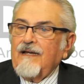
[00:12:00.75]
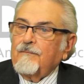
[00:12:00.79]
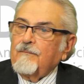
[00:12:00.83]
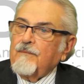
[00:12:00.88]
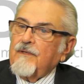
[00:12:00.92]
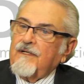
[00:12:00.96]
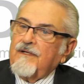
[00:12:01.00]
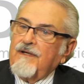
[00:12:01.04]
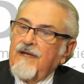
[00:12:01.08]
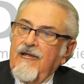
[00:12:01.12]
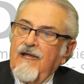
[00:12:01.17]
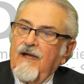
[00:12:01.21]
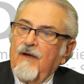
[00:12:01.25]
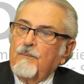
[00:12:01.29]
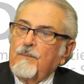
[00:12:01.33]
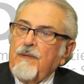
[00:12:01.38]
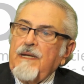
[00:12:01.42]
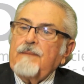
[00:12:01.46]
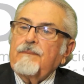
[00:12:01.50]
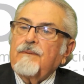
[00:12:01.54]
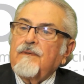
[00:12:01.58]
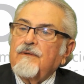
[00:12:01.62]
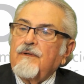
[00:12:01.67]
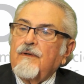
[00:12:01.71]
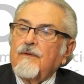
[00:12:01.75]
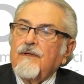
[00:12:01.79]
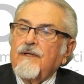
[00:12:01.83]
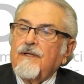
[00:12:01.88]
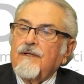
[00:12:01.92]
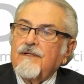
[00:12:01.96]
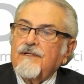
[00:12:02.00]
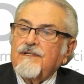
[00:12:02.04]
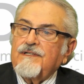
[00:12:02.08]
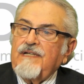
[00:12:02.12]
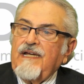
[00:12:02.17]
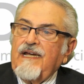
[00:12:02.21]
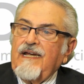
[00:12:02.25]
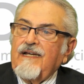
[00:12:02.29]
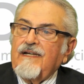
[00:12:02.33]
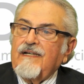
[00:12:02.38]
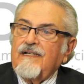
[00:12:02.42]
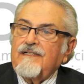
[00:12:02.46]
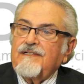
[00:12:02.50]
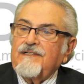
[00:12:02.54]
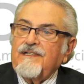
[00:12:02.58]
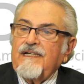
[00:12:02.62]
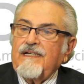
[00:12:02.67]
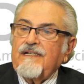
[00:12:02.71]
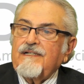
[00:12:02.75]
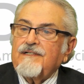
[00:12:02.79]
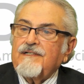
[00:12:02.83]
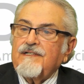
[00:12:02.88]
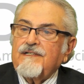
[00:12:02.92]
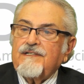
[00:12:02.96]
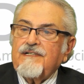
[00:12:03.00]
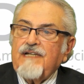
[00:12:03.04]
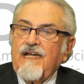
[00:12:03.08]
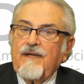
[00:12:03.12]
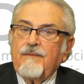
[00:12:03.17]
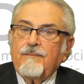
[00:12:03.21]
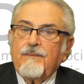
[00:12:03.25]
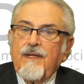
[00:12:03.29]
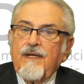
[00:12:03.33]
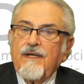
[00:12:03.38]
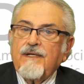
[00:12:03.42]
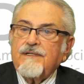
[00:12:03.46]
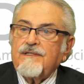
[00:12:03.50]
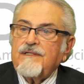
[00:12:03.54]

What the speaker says: But now people don't understand that Zika is the same thing.